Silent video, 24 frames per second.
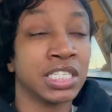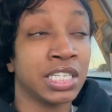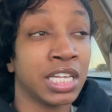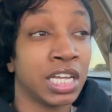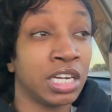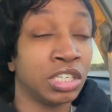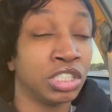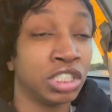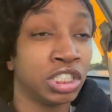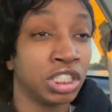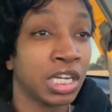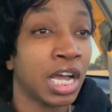
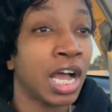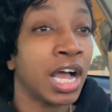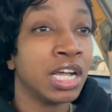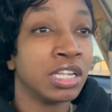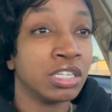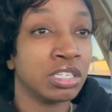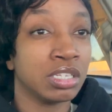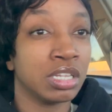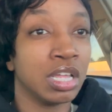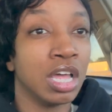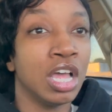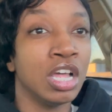set of
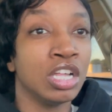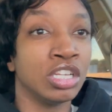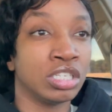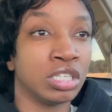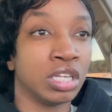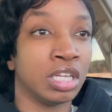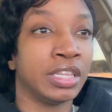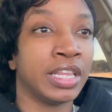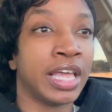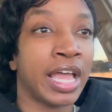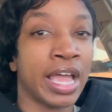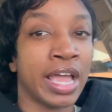shots so
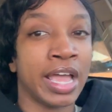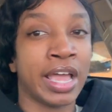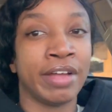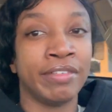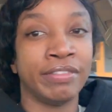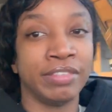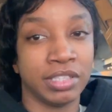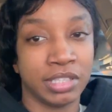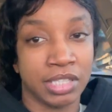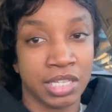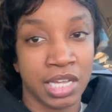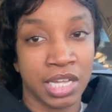that
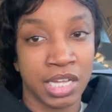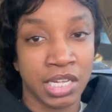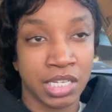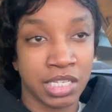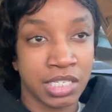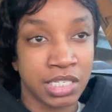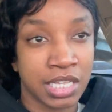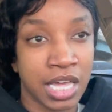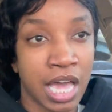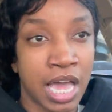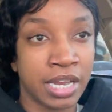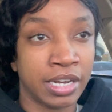everything
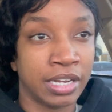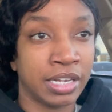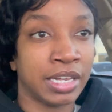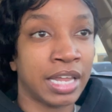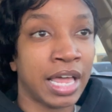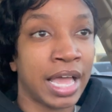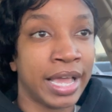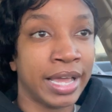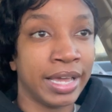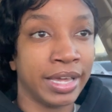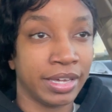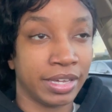is kind of
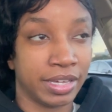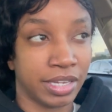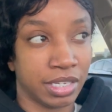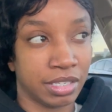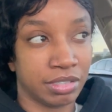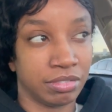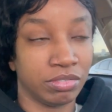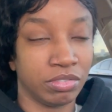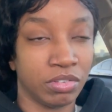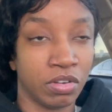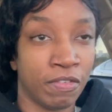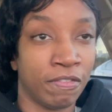like
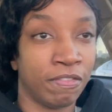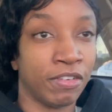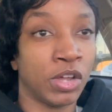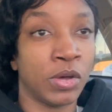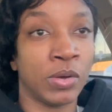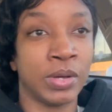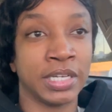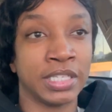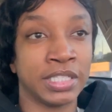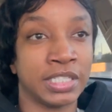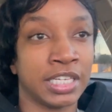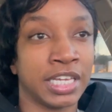
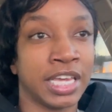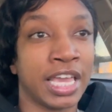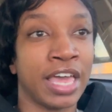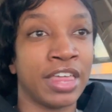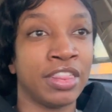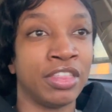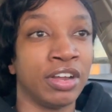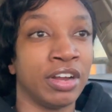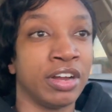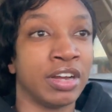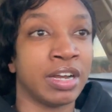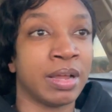flowing
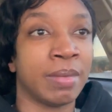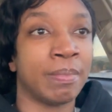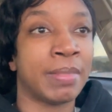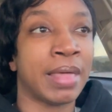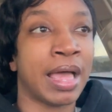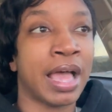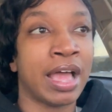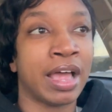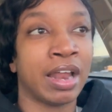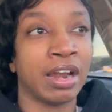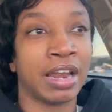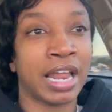together and I'm
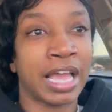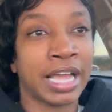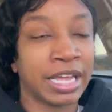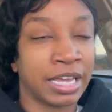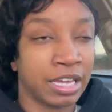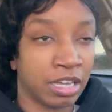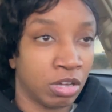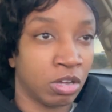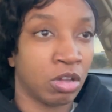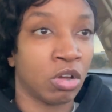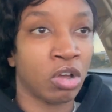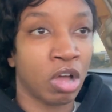not like
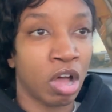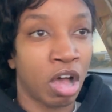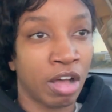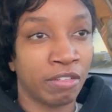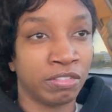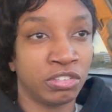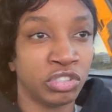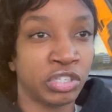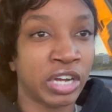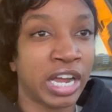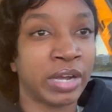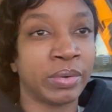
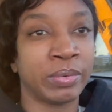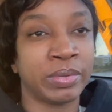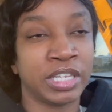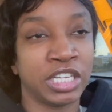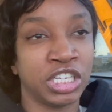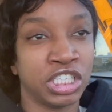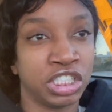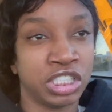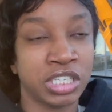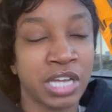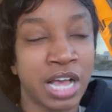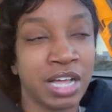off track with
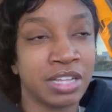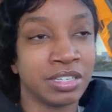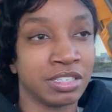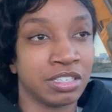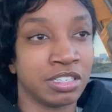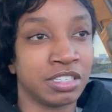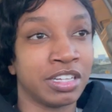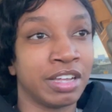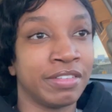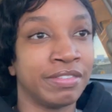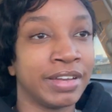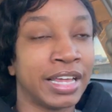his shots and
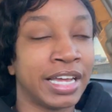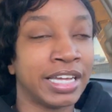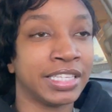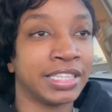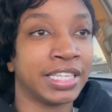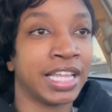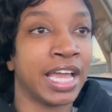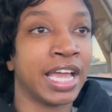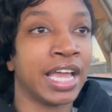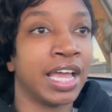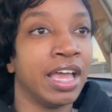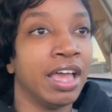stuff like
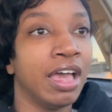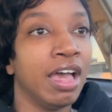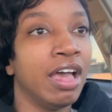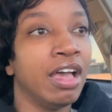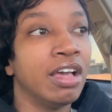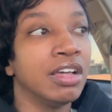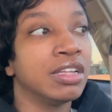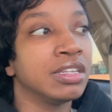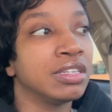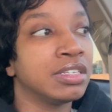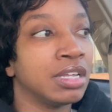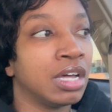that.
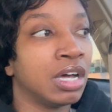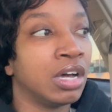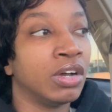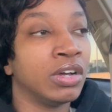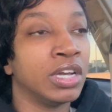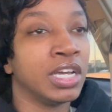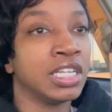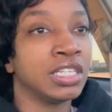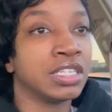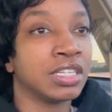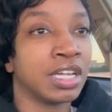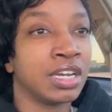So
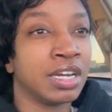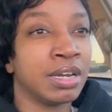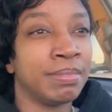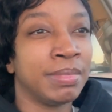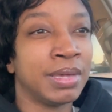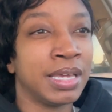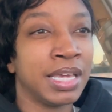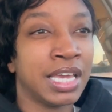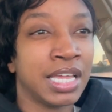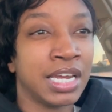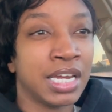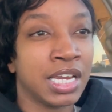he's gonna
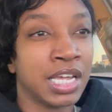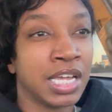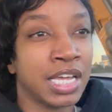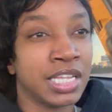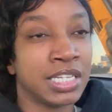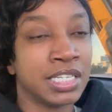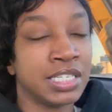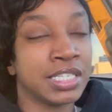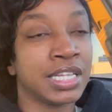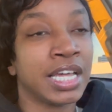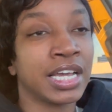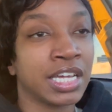be getting
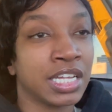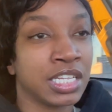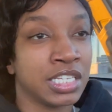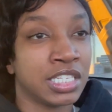his second